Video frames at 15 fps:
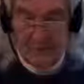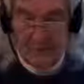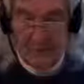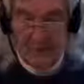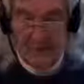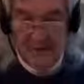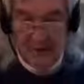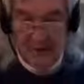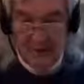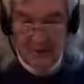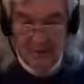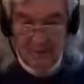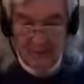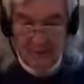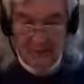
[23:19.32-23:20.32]
Putting
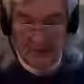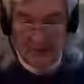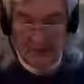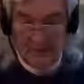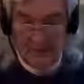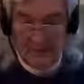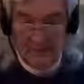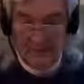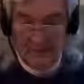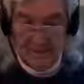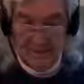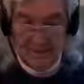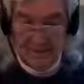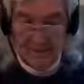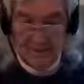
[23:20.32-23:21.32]
down, bullying,
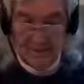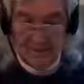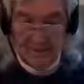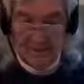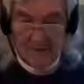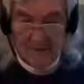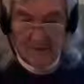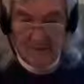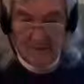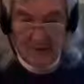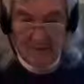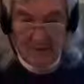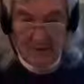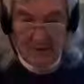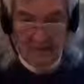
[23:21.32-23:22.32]

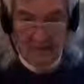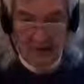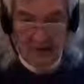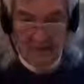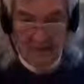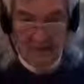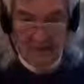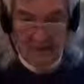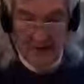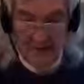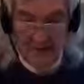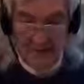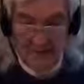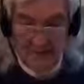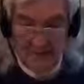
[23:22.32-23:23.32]
claiming better
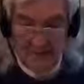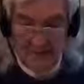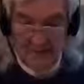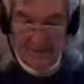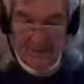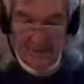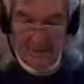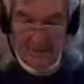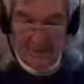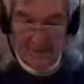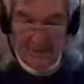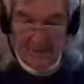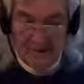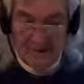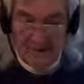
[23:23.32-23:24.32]
than.
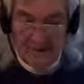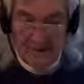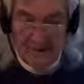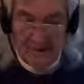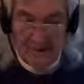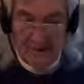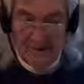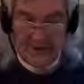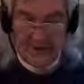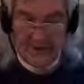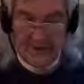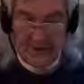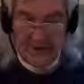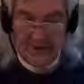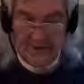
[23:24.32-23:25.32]
All these
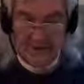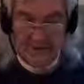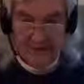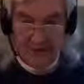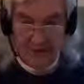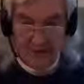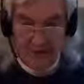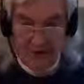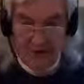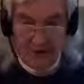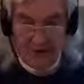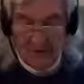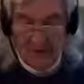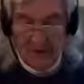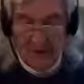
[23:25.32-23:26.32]
places of
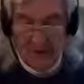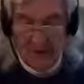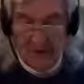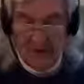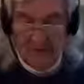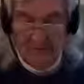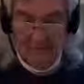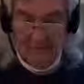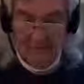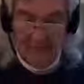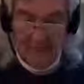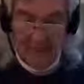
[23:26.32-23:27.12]
separation are not love.